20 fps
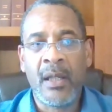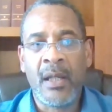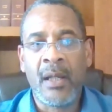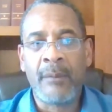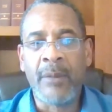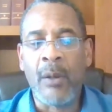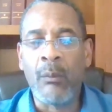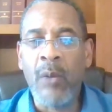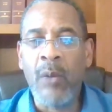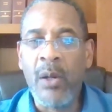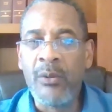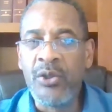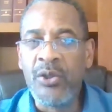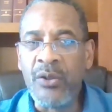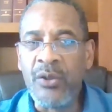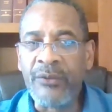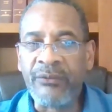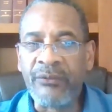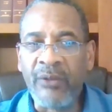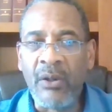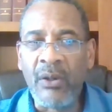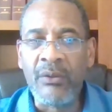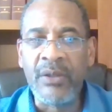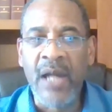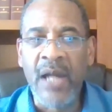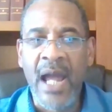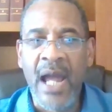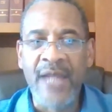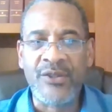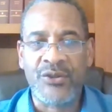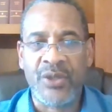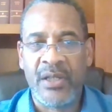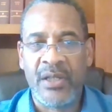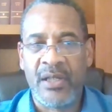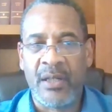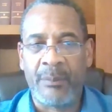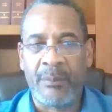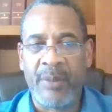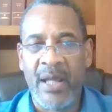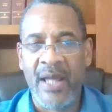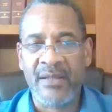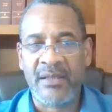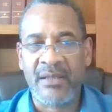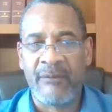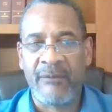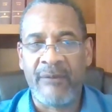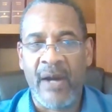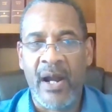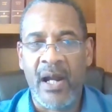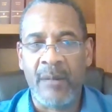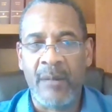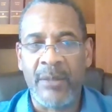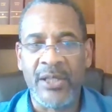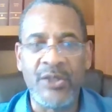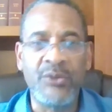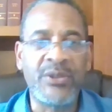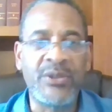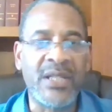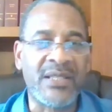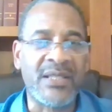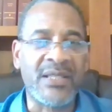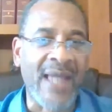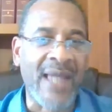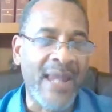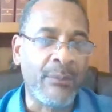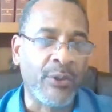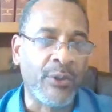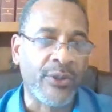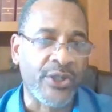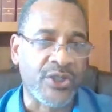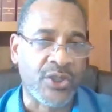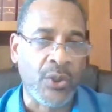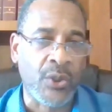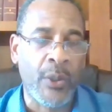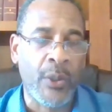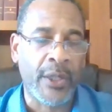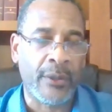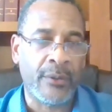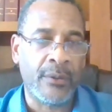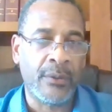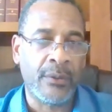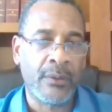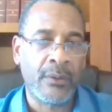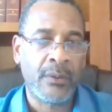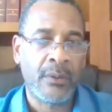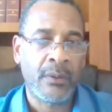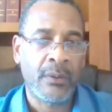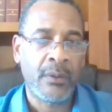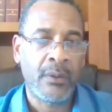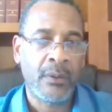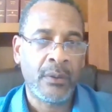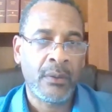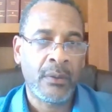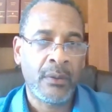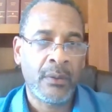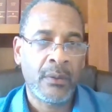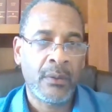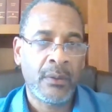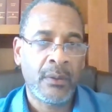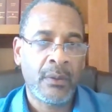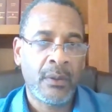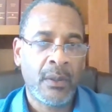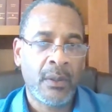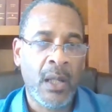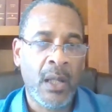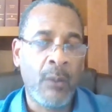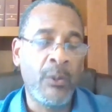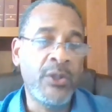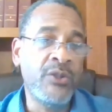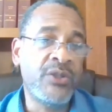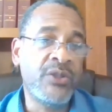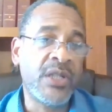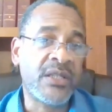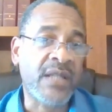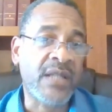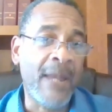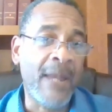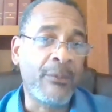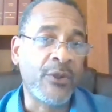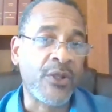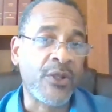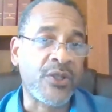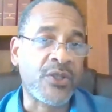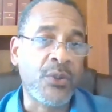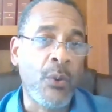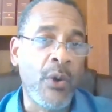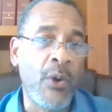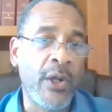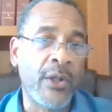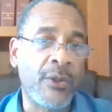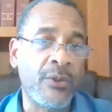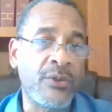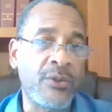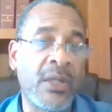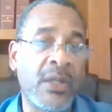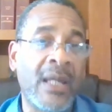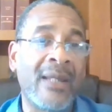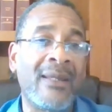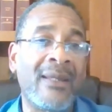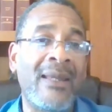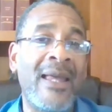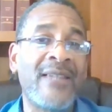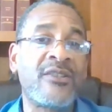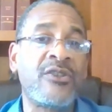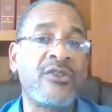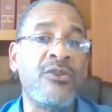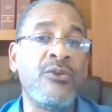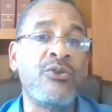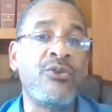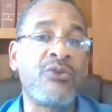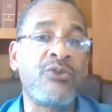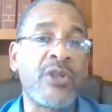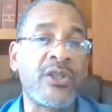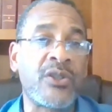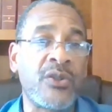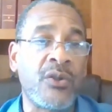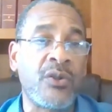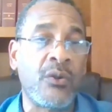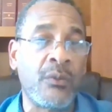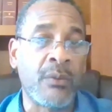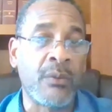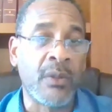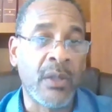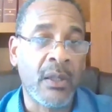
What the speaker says: But when you throw nitrogen in a plant's environment, you disable the soil. And when you disable the soil, you get less nutritional